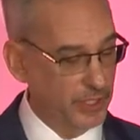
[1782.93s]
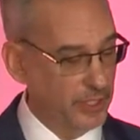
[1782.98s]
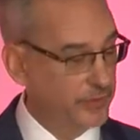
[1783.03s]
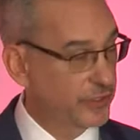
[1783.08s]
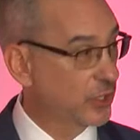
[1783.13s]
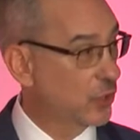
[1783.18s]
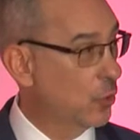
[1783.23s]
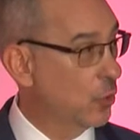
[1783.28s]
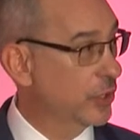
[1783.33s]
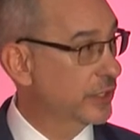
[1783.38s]
the
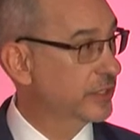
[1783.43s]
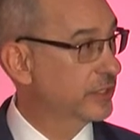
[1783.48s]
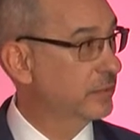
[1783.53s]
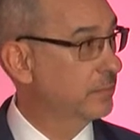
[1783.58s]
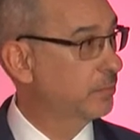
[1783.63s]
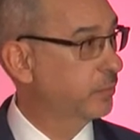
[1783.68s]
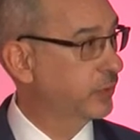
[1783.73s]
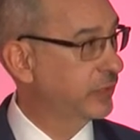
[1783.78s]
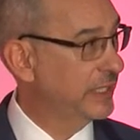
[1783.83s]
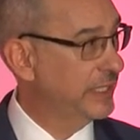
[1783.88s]
court
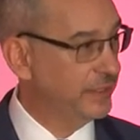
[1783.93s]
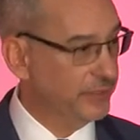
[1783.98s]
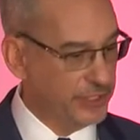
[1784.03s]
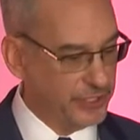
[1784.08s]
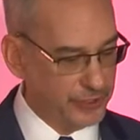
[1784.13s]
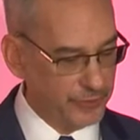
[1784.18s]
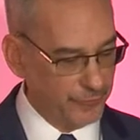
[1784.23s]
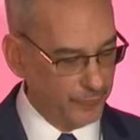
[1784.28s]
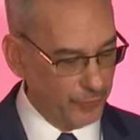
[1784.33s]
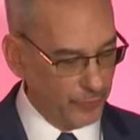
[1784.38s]
completely
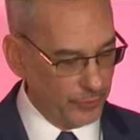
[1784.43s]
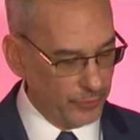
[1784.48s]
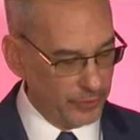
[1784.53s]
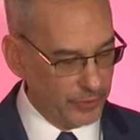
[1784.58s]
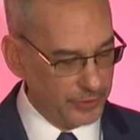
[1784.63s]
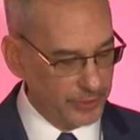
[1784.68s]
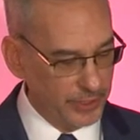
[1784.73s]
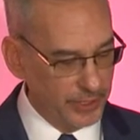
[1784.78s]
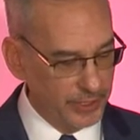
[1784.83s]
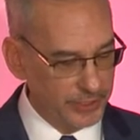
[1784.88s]

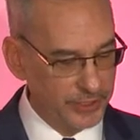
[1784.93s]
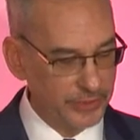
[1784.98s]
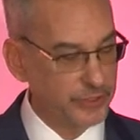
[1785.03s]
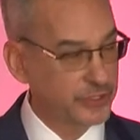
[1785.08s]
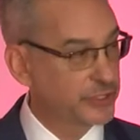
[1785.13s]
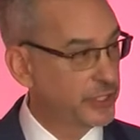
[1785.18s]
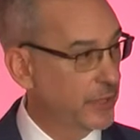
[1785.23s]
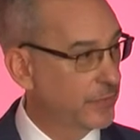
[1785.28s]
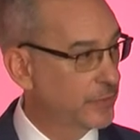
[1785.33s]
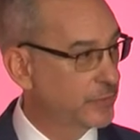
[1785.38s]
deferred to the
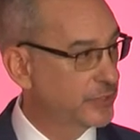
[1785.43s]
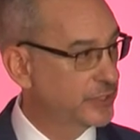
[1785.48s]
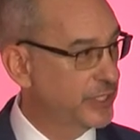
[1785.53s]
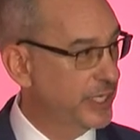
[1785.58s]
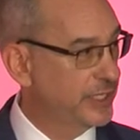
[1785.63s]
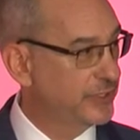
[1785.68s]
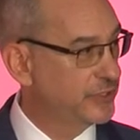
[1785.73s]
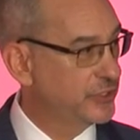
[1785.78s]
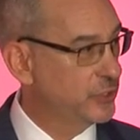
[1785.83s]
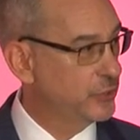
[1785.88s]
southern
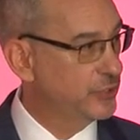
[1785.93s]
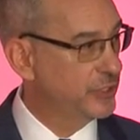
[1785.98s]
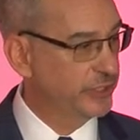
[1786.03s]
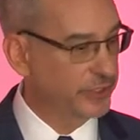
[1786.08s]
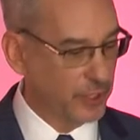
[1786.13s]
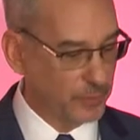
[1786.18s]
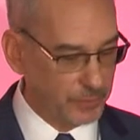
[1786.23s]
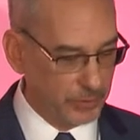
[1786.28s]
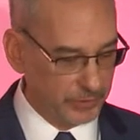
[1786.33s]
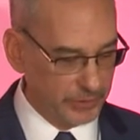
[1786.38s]
states using
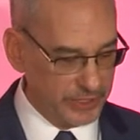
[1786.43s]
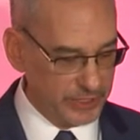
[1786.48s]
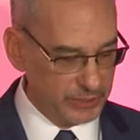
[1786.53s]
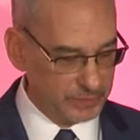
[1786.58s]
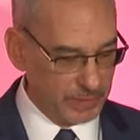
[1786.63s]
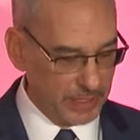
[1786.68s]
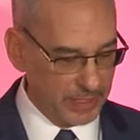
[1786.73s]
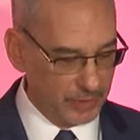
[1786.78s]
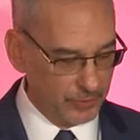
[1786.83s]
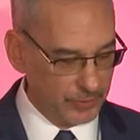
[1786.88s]
their police
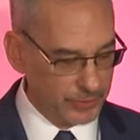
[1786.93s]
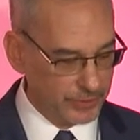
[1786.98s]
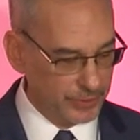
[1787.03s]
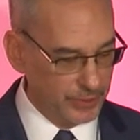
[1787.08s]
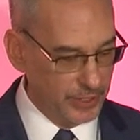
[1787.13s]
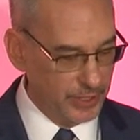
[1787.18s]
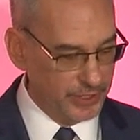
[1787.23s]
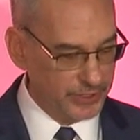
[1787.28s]
powers